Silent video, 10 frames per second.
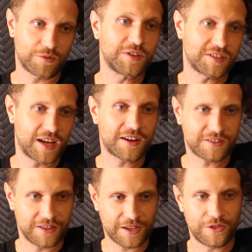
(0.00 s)
which is
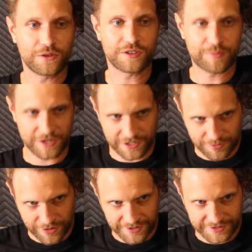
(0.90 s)
actually like, those are pretty good
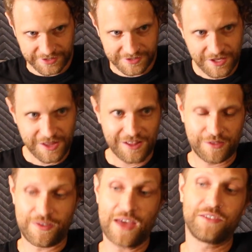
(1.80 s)
royalties.
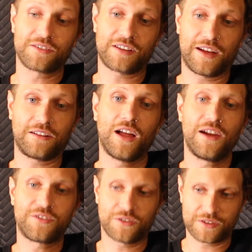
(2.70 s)
Then there's like
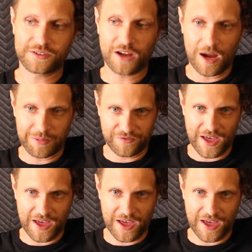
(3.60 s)
live shows on top of